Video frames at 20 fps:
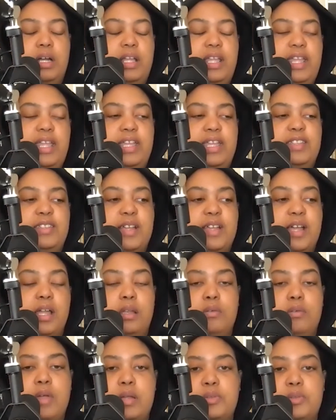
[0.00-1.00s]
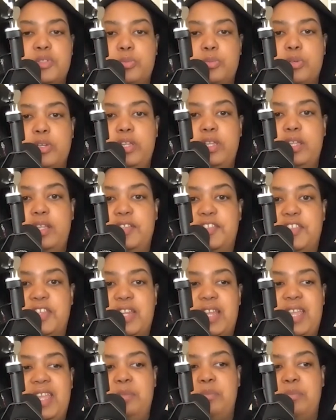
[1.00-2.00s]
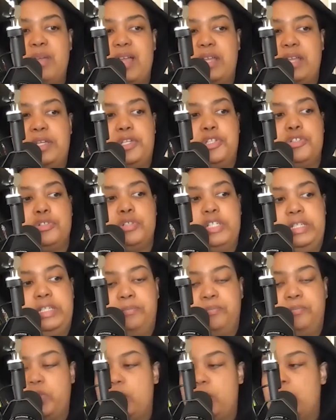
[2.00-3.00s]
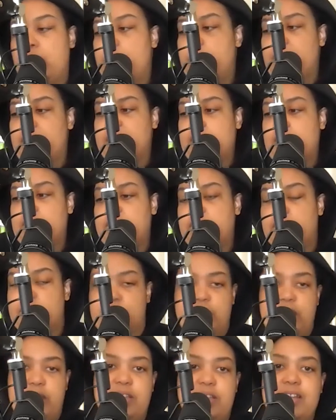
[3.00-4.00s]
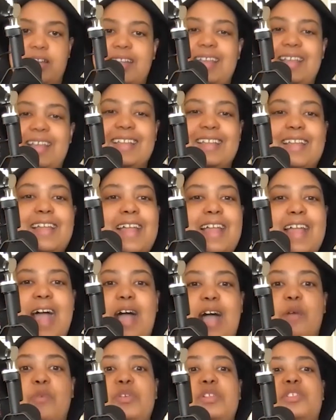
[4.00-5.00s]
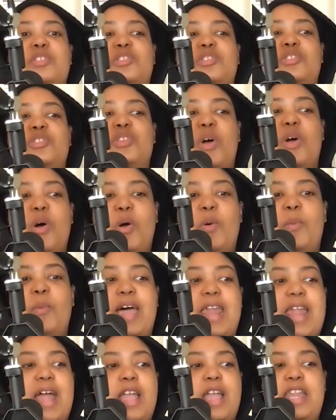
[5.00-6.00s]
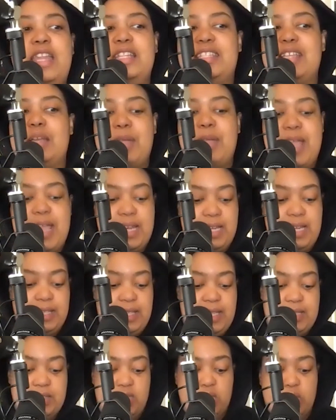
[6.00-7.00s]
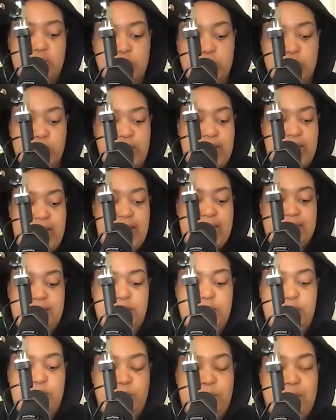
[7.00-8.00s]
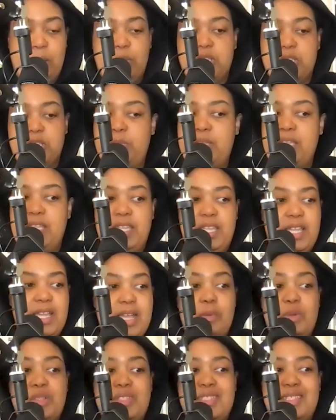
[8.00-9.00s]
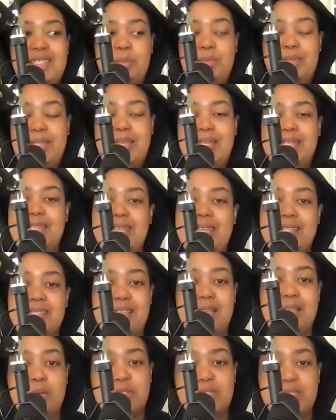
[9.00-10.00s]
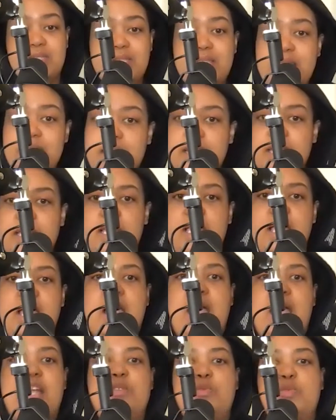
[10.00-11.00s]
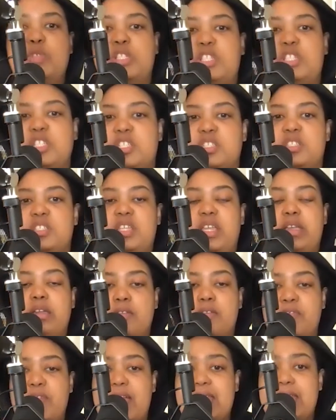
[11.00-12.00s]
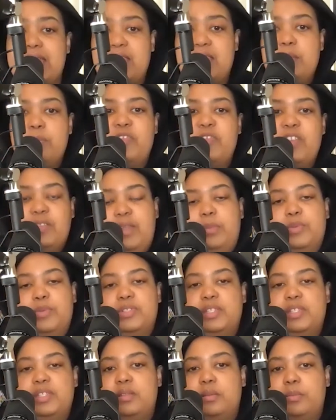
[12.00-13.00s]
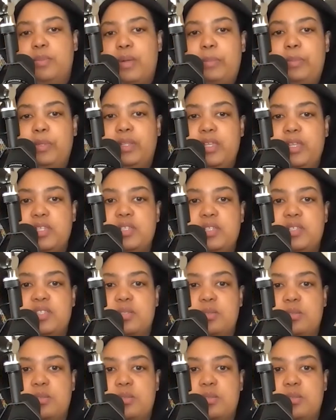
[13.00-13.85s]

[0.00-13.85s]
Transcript: in Colorado Springs, and I hid behind a tree because I was so scared. I was so bad. Anytime I had anything in school that I had to do public speaking, I would skip that day and say I was sick. I was just terrified. I think 50% of the population